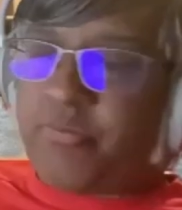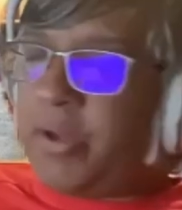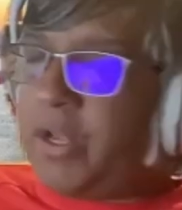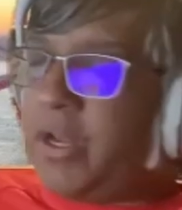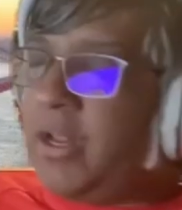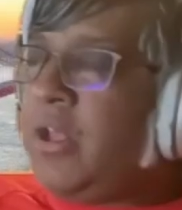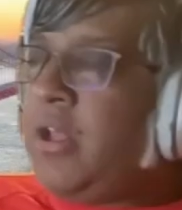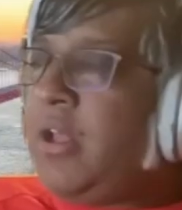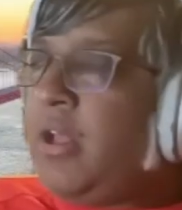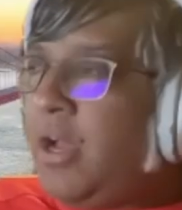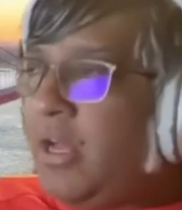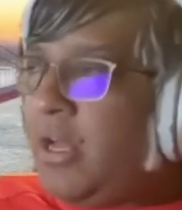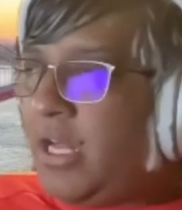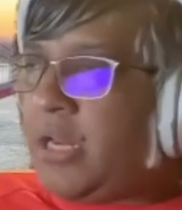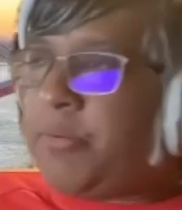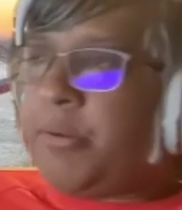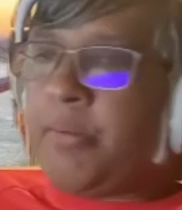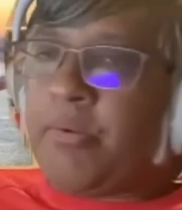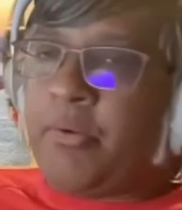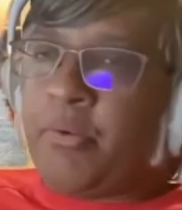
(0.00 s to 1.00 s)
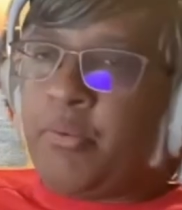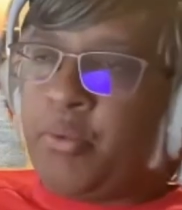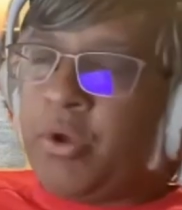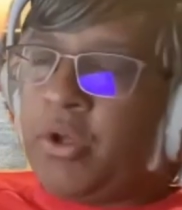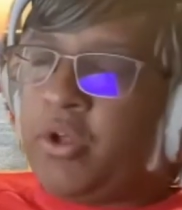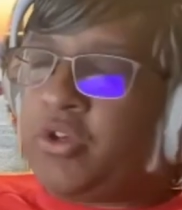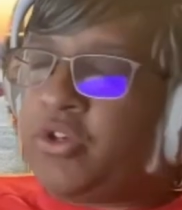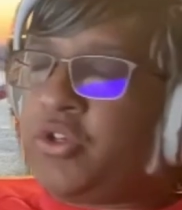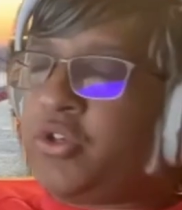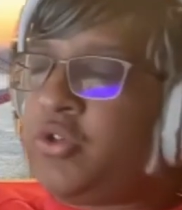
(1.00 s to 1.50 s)
but a lot of people will
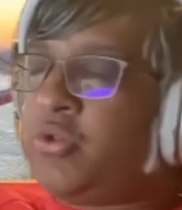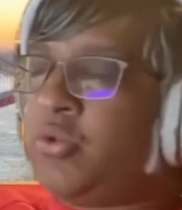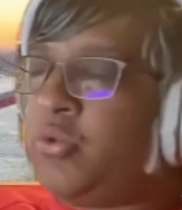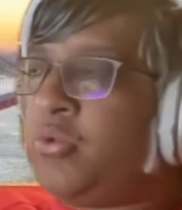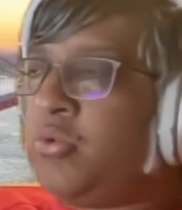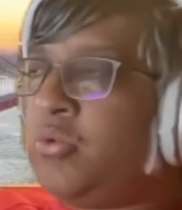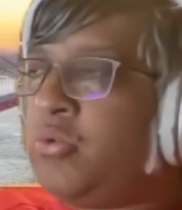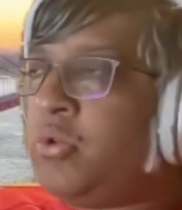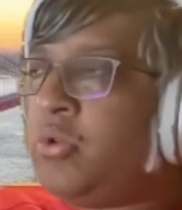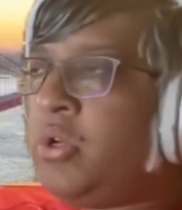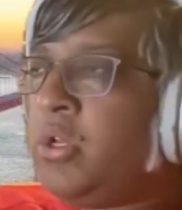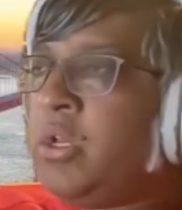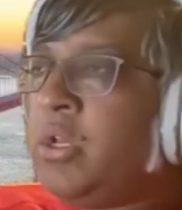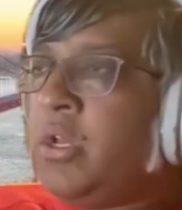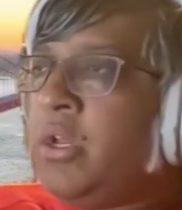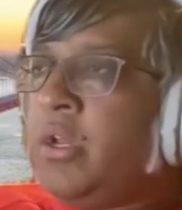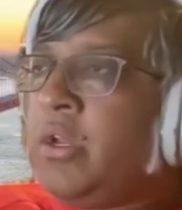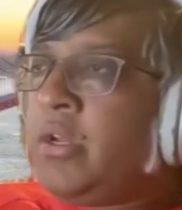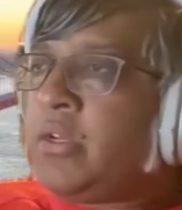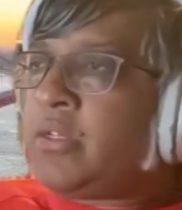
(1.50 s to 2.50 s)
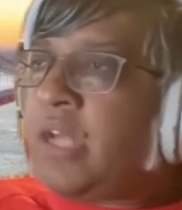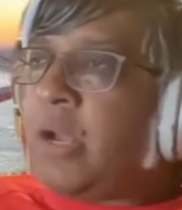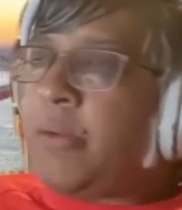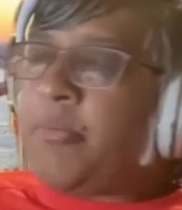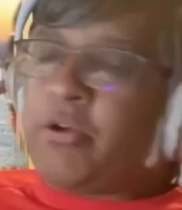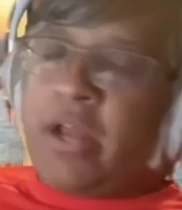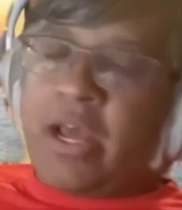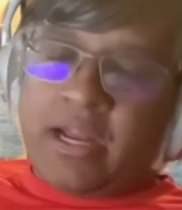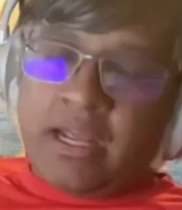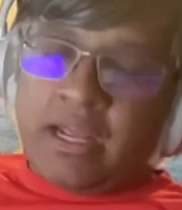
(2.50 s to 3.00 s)
do
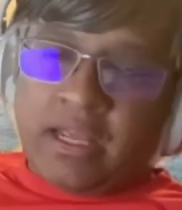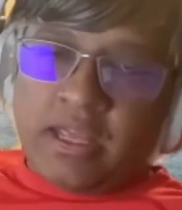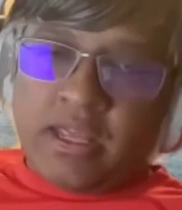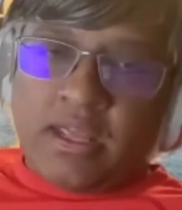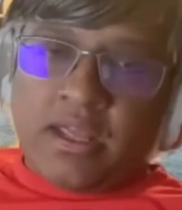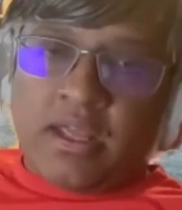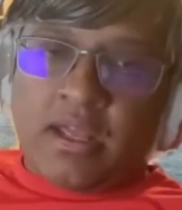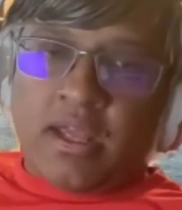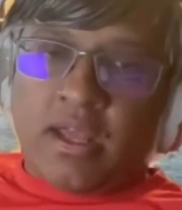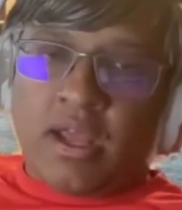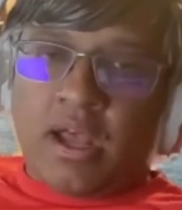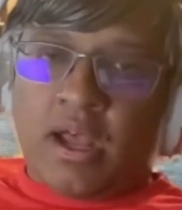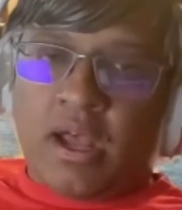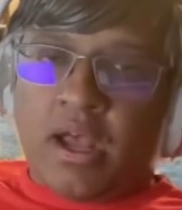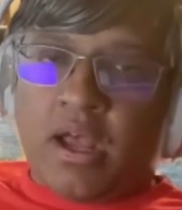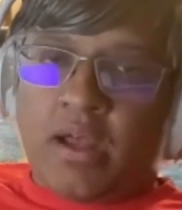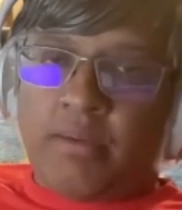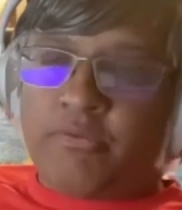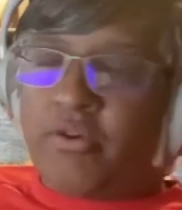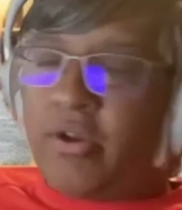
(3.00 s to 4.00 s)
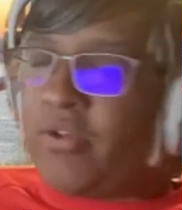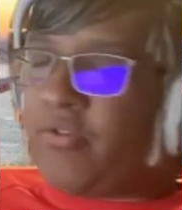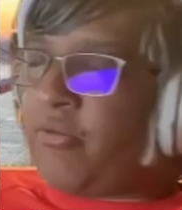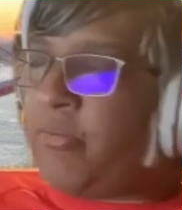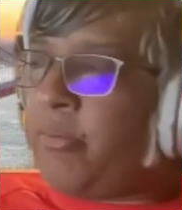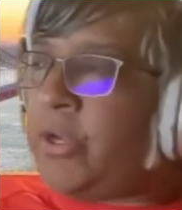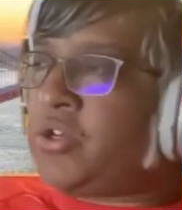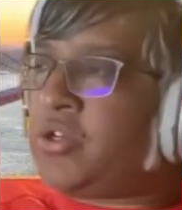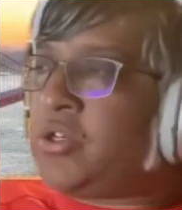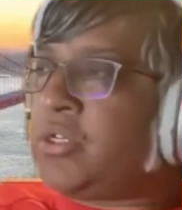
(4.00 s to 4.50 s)
cybernetic
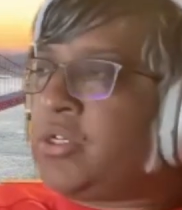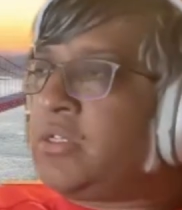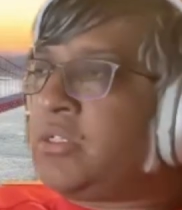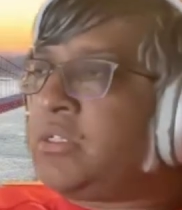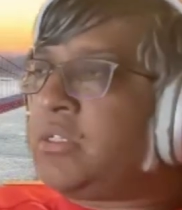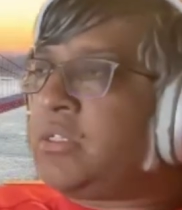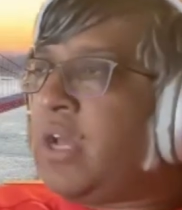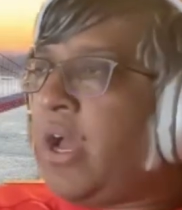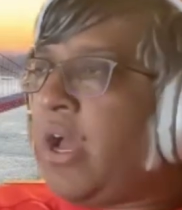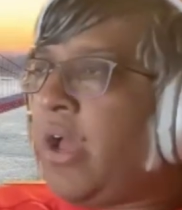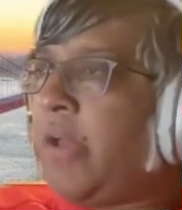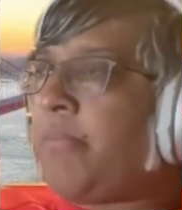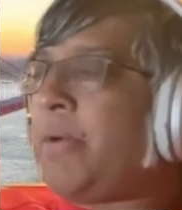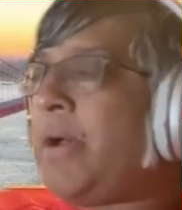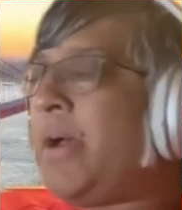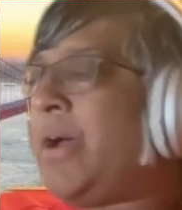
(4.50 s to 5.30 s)
transformations. I'm